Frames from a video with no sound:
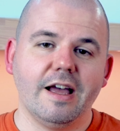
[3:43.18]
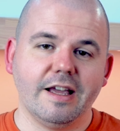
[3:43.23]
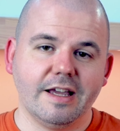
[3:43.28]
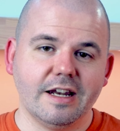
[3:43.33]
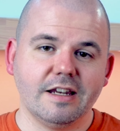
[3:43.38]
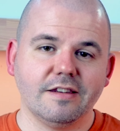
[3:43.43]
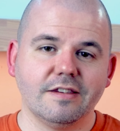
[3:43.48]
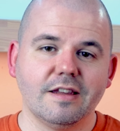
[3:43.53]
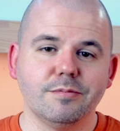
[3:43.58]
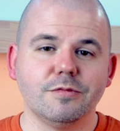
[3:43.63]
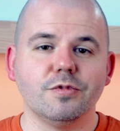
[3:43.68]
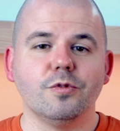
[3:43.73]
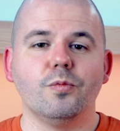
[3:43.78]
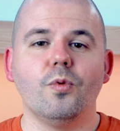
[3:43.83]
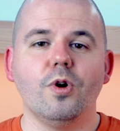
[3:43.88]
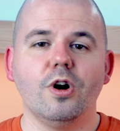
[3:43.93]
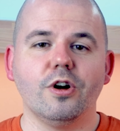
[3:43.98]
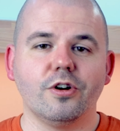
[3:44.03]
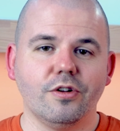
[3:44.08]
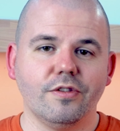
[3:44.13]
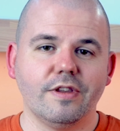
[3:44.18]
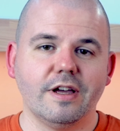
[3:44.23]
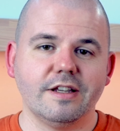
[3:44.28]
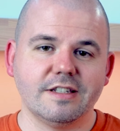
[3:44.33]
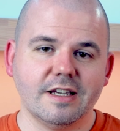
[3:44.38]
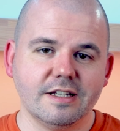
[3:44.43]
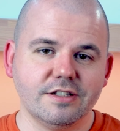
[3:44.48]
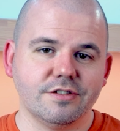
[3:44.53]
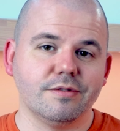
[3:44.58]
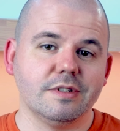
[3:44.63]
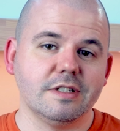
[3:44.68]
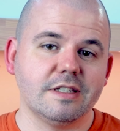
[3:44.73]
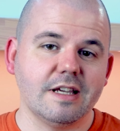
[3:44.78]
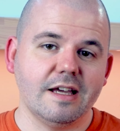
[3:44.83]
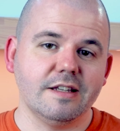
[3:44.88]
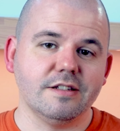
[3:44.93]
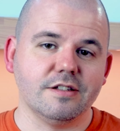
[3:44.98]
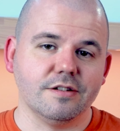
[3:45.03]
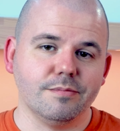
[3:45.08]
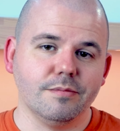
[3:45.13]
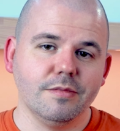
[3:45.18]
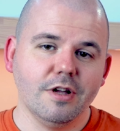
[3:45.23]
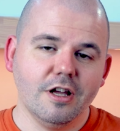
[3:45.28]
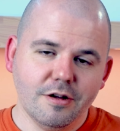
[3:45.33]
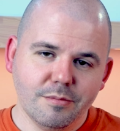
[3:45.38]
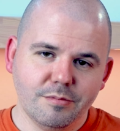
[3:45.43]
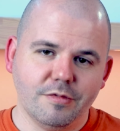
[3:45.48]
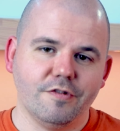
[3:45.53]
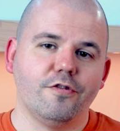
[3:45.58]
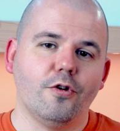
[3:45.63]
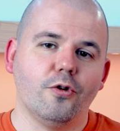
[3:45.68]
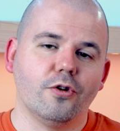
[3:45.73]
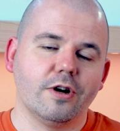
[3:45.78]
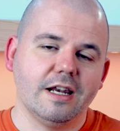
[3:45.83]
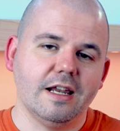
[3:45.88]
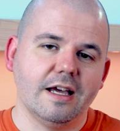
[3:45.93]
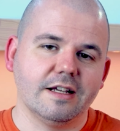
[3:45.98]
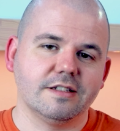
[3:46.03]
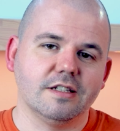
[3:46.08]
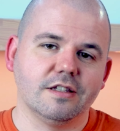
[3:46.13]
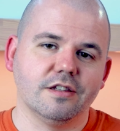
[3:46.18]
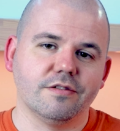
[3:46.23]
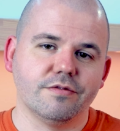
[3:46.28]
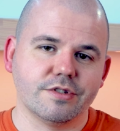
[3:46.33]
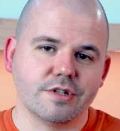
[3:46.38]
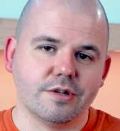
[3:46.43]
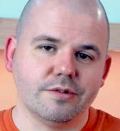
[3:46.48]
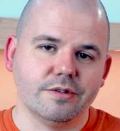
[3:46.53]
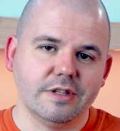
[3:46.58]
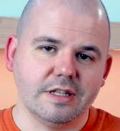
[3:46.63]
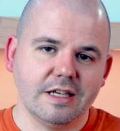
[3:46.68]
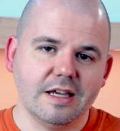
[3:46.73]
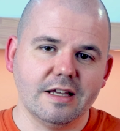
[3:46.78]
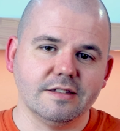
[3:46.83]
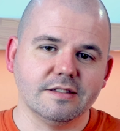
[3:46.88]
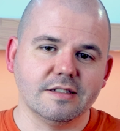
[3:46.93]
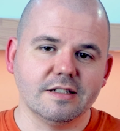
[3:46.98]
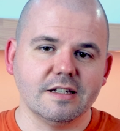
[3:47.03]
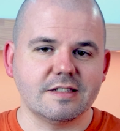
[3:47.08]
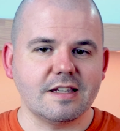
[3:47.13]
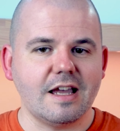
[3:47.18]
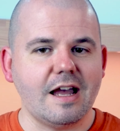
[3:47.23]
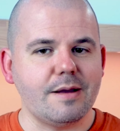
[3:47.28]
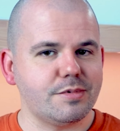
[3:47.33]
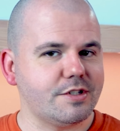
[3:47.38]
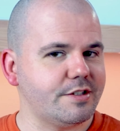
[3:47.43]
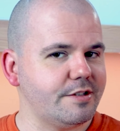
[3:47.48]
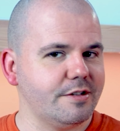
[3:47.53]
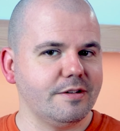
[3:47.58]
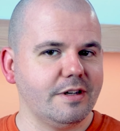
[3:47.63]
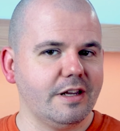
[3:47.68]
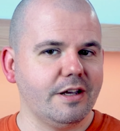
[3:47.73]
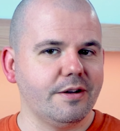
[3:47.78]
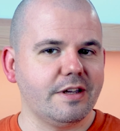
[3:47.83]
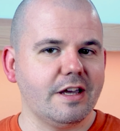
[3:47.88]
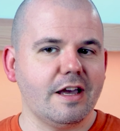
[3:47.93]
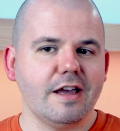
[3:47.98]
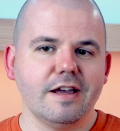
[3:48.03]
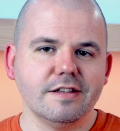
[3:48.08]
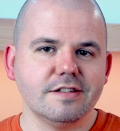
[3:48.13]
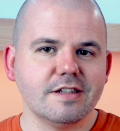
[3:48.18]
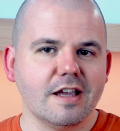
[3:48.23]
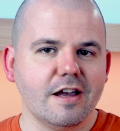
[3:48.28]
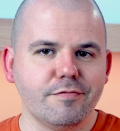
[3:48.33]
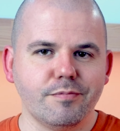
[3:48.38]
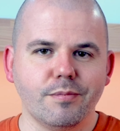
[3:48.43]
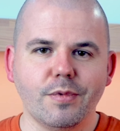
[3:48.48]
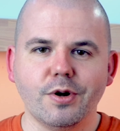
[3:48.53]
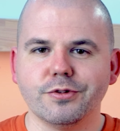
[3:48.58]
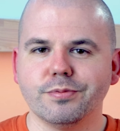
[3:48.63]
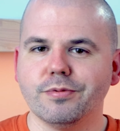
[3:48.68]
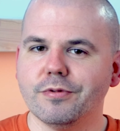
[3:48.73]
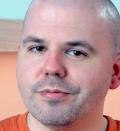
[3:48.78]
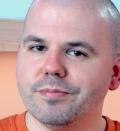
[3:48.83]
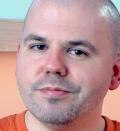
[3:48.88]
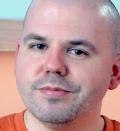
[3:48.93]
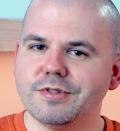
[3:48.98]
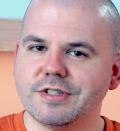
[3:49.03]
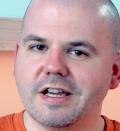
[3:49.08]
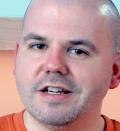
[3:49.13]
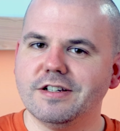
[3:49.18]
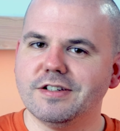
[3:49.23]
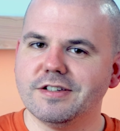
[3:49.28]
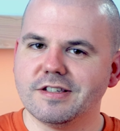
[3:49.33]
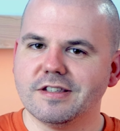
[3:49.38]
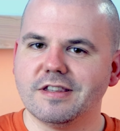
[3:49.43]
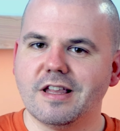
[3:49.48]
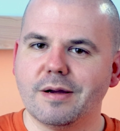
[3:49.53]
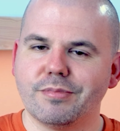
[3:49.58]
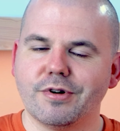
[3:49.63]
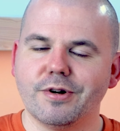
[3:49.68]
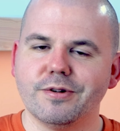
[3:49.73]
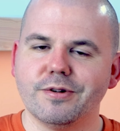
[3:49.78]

and getting them to work on that data in tandem before collecting the result at the end. And it's absolutely okay to have multiple stages in that